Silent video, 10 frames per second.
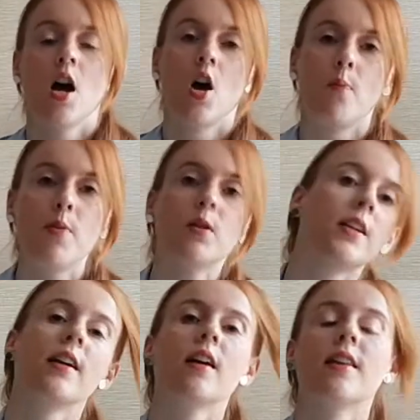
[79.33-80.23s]
a uh,
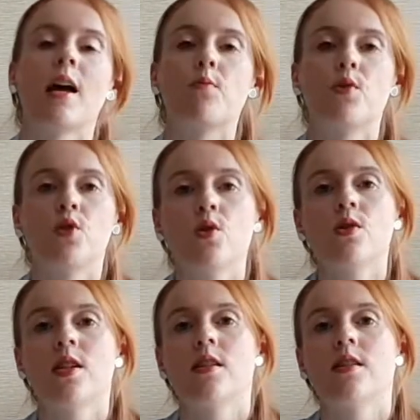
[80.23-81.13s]
building that
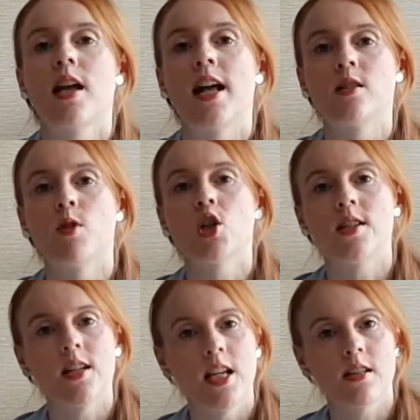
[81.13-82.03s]
produces as much as
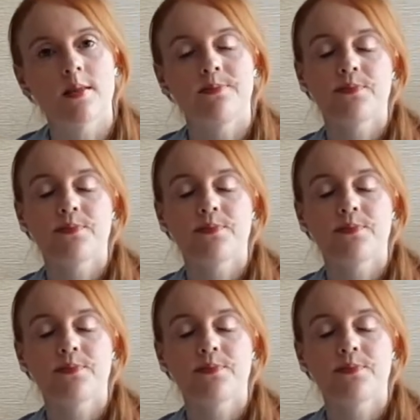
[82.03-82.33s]
it needs.